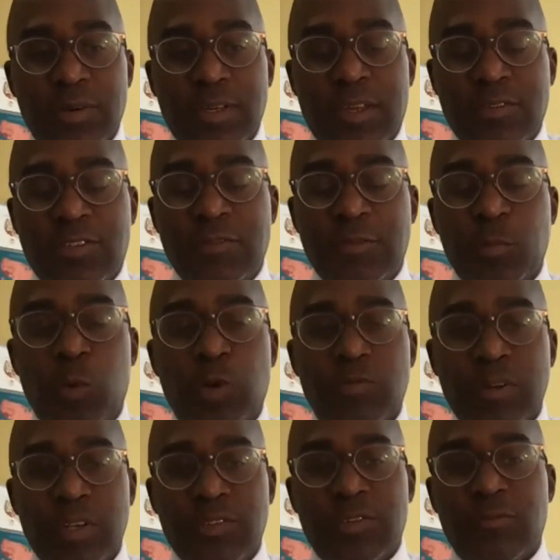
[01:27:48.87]
It gives even more
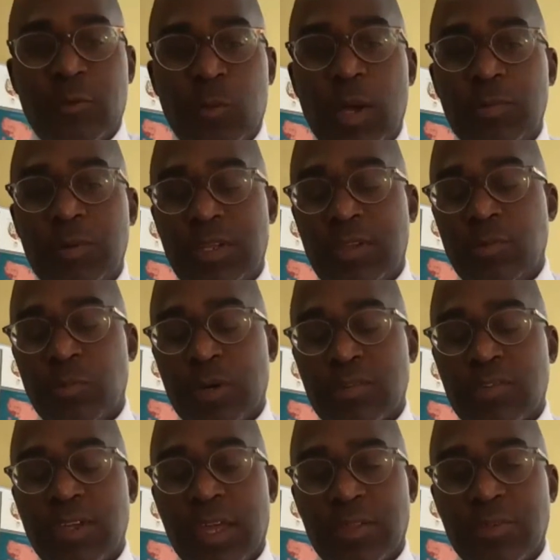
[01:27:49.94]
reason for why we need to work
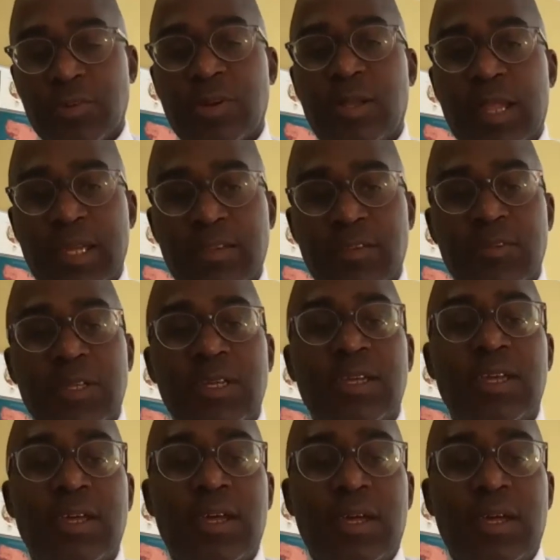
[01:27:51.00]
together and collectively